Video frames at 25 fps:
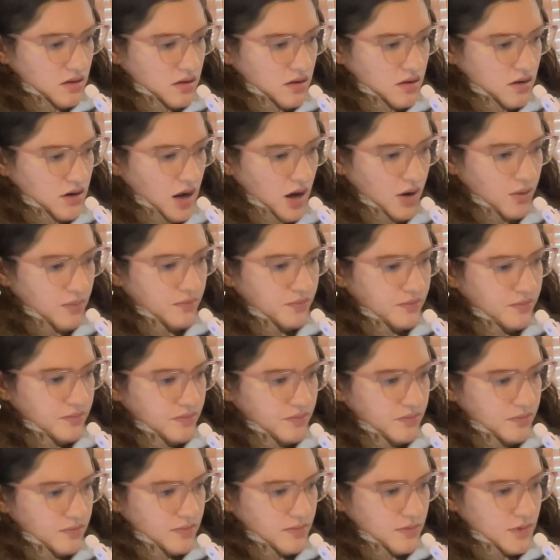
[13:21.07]
No.
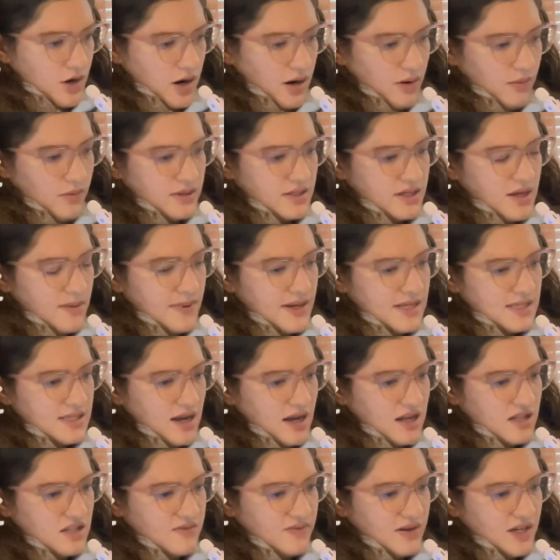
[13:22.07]
All right, we're skipping
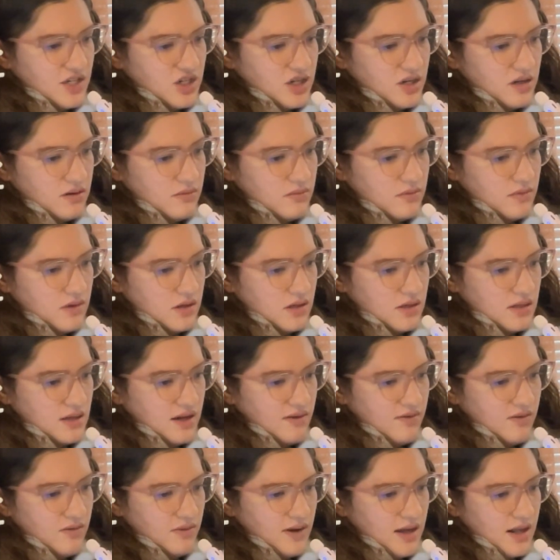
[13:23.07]
science fiction. I
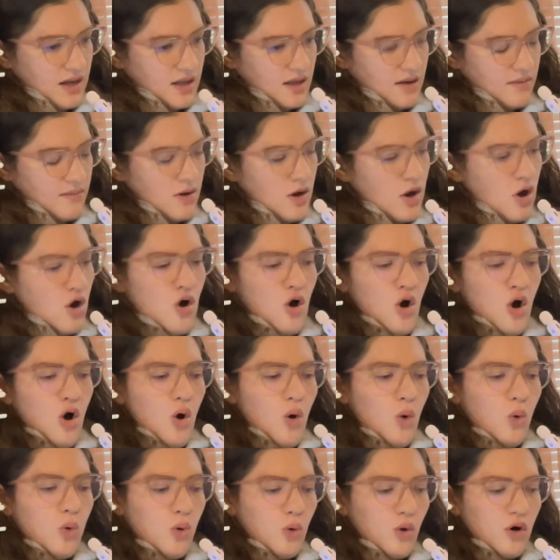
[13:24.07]
haven't read them.
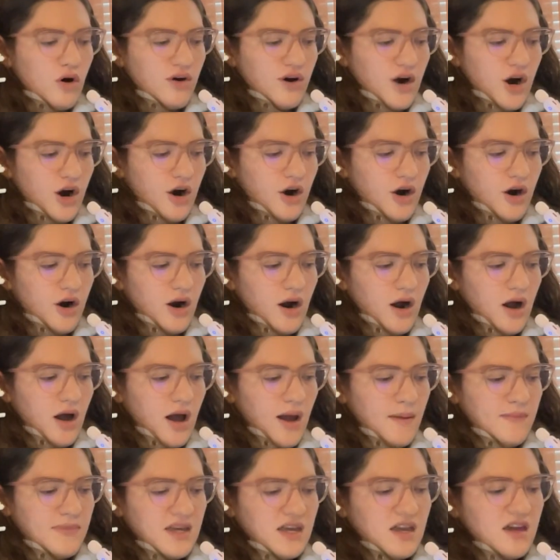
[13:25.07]
Horror.
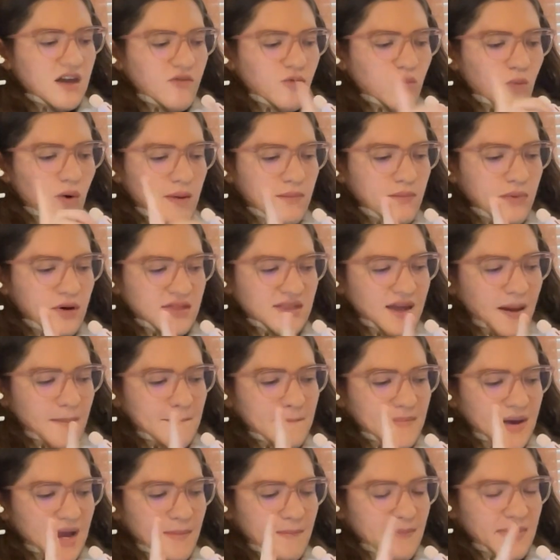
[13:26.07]
I'm thinking of one book that
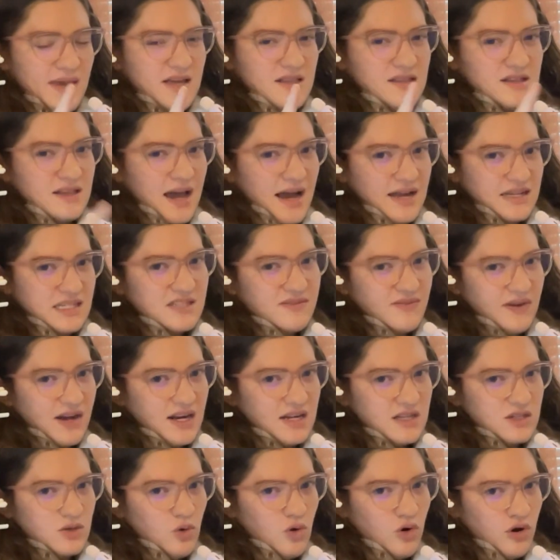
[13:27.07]
might be classified
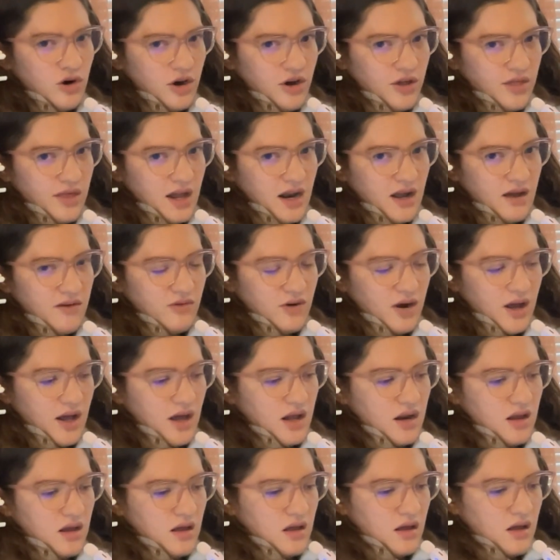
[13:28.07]
as horror that I've
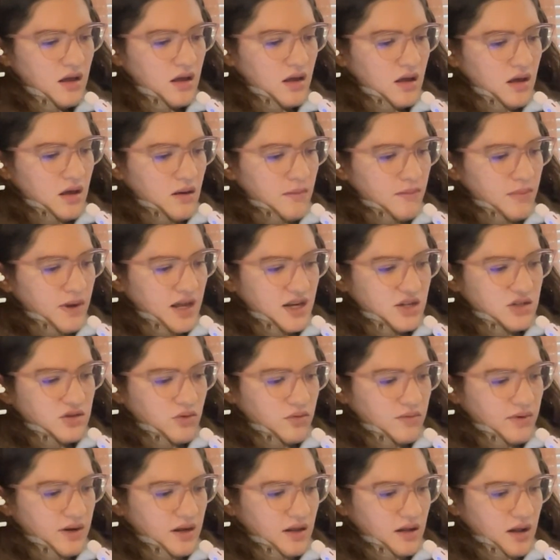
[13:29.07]
read, but I
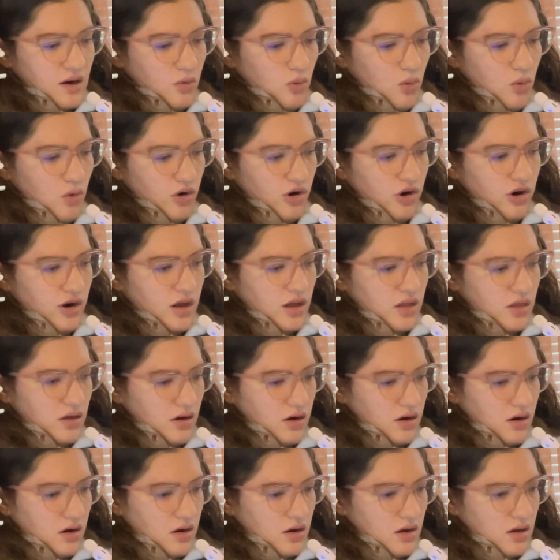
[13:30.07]
don't read a lot of horror
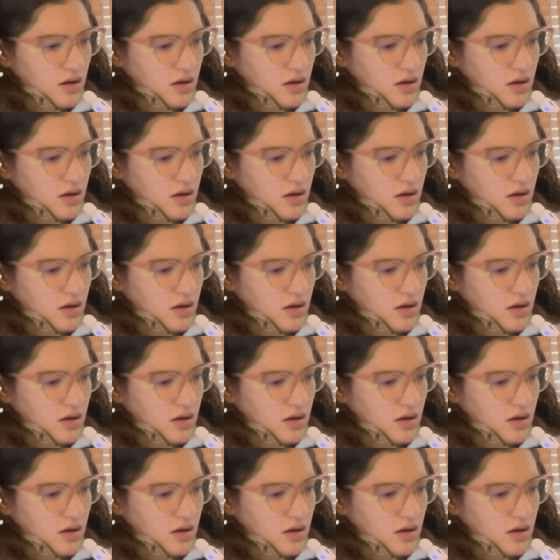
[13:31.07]
either.